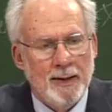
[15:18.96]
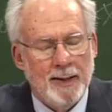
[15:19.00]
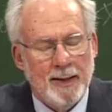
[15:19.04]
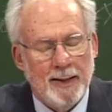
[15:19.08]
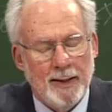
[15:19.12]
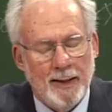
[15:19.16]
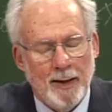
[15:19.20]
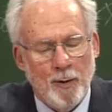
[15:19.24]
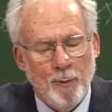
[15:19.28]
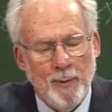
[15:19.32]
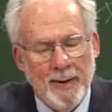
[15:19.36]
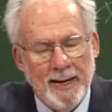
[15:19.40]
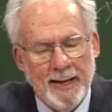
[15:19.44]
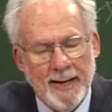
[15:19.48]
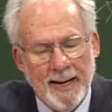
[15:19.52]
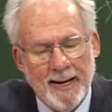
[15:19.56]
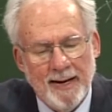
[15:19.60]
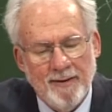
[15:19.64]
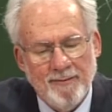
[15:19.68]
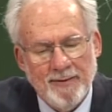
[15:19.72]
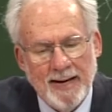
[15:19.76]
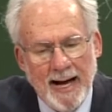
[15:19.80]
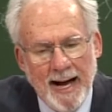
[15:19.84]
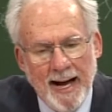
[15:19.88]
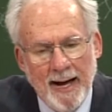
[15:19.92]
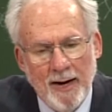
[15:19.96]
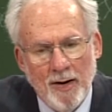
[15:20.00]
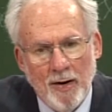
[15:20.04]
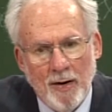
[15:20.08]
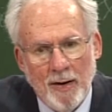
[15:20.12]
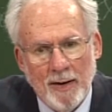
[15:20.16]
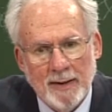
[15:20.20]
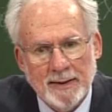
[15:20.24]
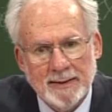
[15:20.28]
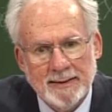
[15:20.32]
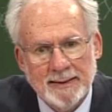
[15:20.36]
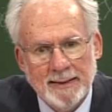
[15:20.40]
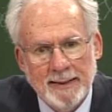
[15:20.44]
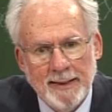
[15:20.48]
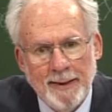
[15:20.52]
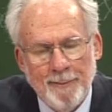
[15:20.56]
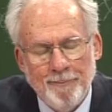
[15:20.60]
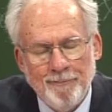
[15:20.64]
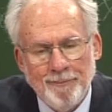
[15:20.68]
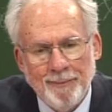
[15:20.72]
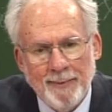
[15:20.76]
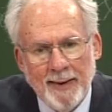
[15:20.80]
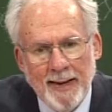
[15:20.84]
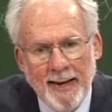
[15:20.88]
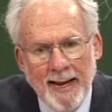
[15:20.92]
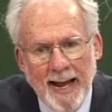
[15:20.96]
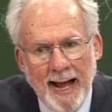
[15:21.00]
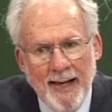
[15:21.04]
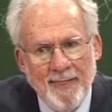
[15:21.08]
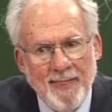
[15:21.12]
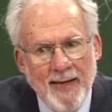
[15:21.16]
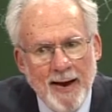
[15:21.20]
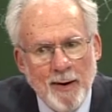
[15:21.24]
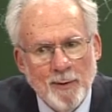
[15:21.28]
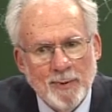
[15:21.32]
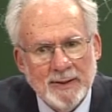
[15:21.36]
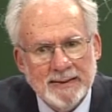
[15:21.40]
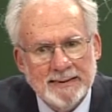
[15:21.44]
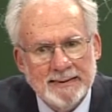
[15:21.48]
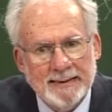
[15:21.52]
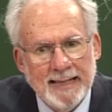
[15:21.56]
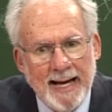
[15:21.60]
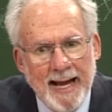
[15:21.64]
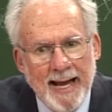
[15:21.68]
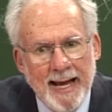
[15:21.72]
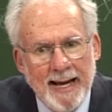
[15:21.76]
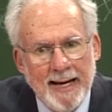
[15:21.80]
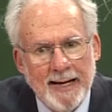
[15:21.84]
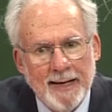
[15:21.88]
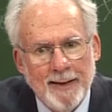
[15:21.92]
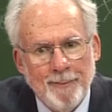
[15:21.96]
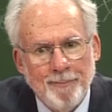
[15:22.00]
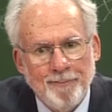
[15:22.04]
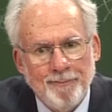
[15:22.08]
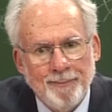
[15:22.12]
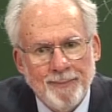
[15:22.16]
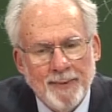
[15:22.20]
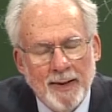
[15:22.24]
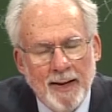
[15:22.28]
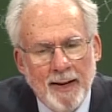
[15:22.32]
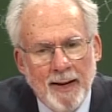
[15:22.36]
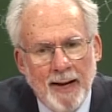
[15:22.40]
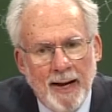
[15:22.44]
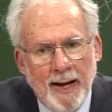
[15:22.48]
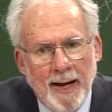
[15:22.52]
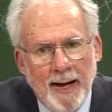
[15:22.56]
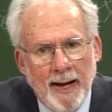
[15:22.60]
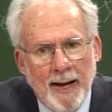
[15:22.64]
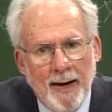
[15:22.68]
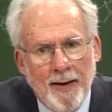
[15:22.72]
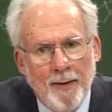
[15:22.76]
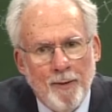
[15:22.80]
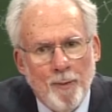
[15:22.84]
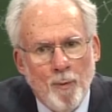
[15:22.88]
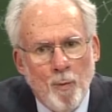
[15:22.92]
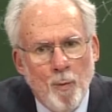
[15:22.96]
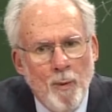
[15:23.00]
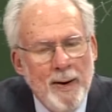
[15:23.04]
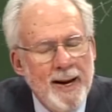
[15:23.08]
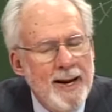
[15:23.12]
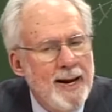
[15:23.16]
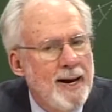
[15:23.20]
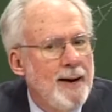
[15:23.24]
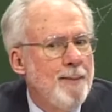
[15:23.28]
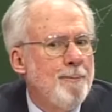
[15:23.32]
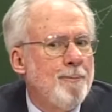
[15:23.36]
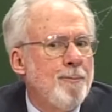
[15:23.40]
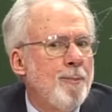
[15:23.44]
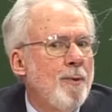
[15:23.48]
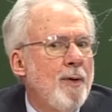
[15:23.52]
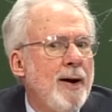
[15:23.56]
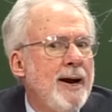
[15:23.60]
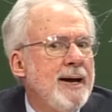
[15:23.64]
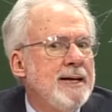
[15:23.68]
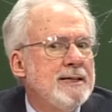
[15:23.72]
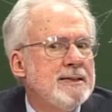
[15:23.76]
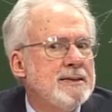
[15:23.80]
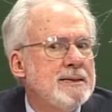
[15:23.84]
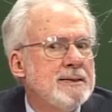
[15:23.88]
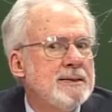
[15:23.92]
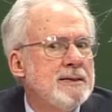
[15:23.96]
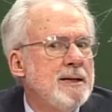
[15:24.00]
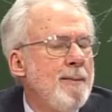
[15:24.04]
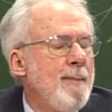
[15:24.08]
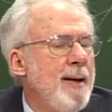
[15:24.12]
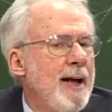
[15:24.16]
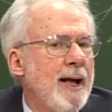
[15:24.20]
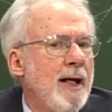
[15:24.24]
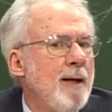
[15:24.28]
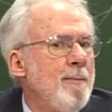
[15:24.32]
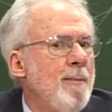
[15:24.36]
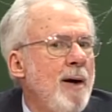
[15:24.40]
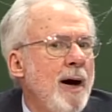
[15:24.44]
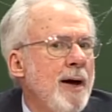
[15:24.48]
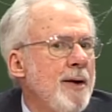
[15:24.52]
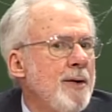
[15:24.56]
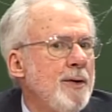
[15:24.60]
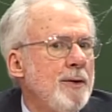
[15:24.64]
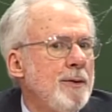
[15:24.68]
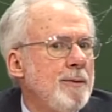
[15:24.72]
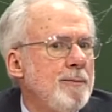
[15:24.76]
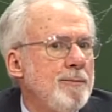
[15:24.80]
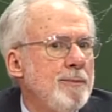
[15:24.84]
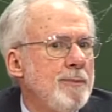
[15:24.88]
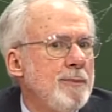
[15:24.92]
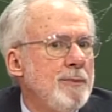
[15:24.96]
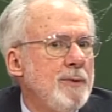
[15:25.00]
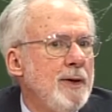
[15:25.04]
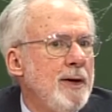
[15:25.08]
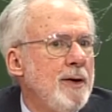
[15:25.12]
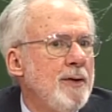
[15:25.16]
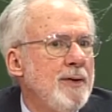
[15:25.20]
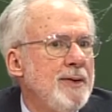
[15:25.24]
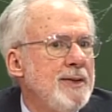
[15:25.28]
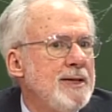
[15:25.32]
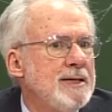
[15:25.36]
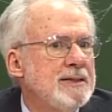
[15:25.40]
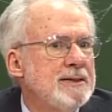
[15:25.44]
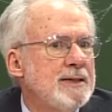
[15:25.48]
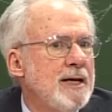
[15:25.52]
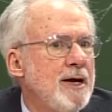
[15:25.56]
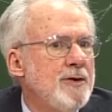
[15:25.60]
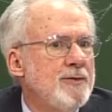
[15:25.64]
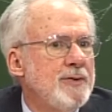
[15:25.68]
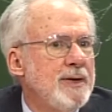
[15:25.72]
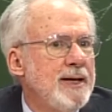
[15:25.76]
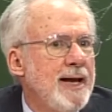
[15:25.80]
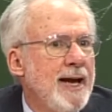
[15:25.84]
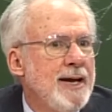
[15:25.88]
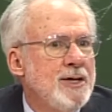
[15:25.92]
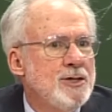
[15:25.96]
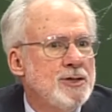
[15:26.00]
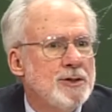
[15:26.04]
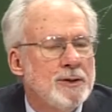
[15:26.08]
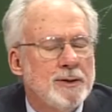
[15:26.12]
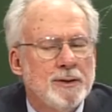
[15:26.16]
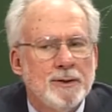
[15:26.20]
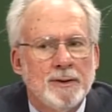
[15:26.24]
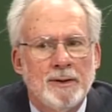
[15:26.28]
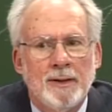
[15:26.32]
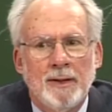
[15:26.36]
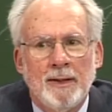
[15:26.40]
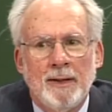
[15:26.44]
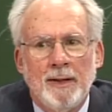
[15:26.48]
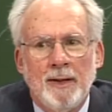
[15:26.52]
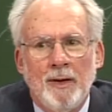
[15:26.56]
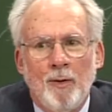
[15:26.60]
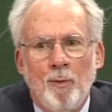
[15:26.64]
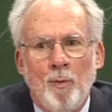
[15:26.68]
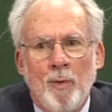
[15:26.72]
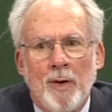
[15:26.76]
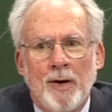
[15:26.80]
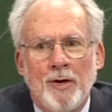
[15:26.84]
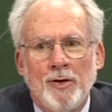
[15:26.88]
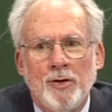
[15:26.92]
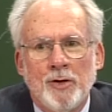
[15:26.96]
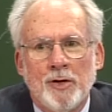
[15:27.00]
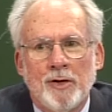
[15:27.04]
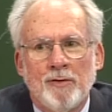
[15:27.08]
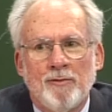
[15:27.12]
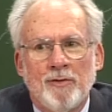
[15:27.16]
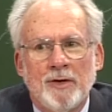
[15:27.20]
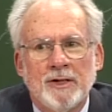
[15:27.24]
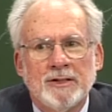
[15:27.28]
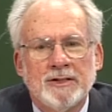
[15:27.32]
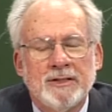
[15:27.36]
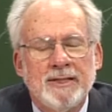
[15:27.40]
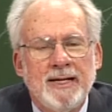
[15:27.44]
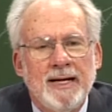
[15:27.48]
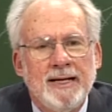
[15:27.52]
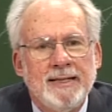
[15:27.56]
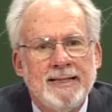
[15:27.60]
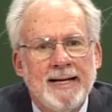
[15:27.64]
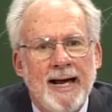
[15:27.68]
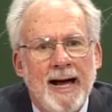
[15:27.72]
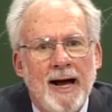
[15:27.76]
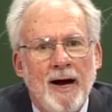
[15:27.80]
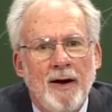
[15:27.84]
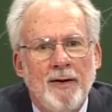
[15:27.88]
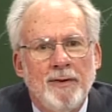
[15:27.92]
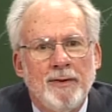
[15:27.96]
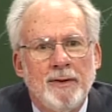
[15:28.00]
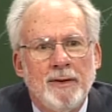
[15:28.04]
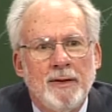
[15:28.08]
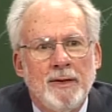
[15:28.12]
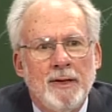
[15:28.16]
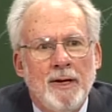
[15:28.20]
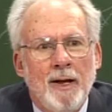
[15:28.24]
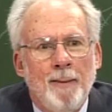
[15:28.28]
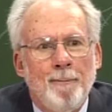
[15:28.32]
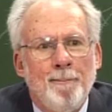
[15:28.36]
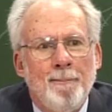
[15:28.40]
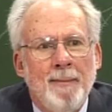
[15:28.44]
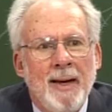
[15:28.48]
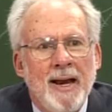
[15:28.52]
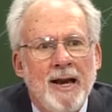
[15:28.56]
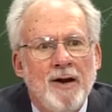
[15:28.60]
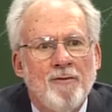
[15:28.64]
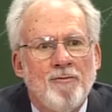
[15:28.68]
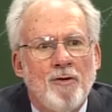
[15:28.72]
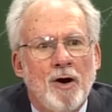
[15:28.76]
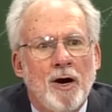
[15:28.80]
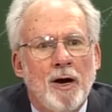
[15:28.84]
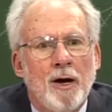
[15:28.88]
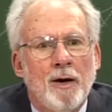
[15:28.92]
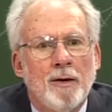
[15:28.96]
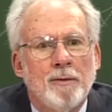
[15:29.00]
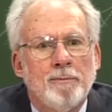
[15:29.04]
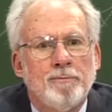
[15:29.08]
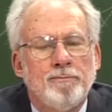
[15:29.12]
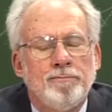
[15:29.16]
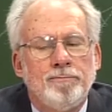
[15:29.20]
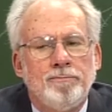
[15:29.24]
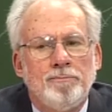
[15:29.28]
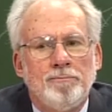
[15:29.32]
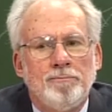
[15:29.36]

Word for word: uh, a weekend of dialogues. And they were saying, uh, we embrace the Mecca model here in this congregation. We're a university town. Many of our